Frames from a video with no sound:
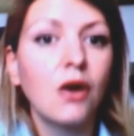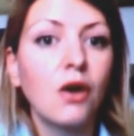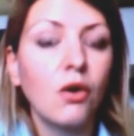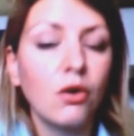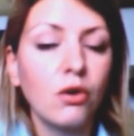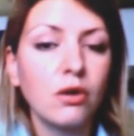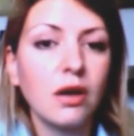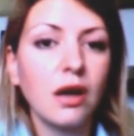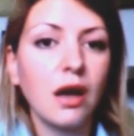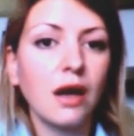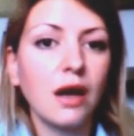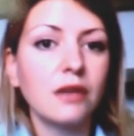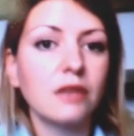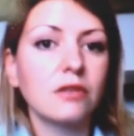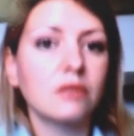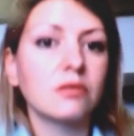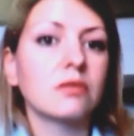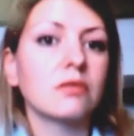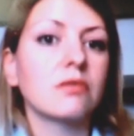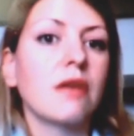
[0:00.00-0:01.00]
online
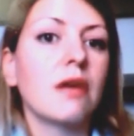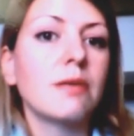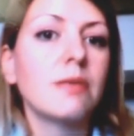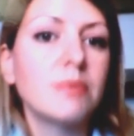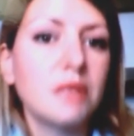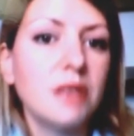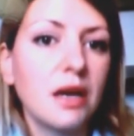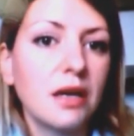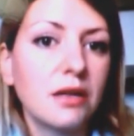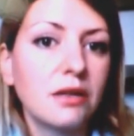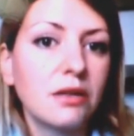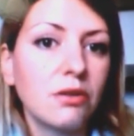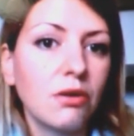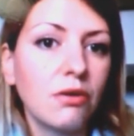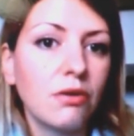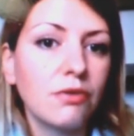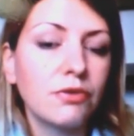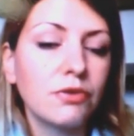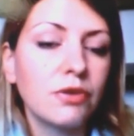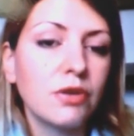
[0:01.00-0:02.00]
on the website
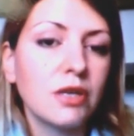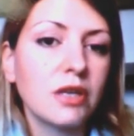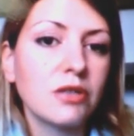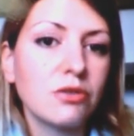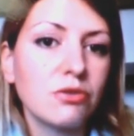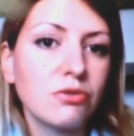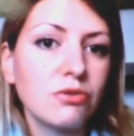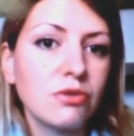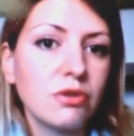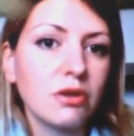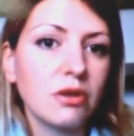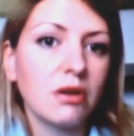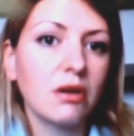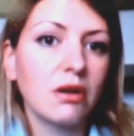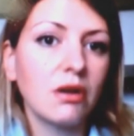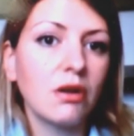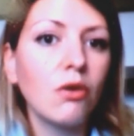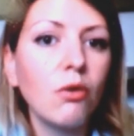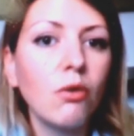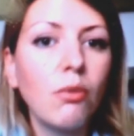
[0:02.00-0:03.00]
of UNESCO's
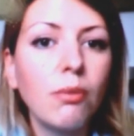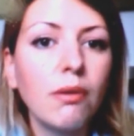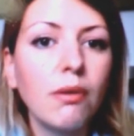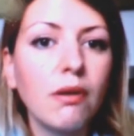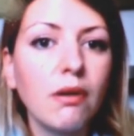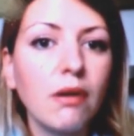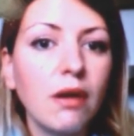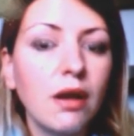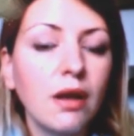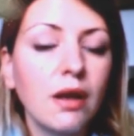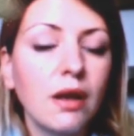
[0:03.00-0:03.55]
Global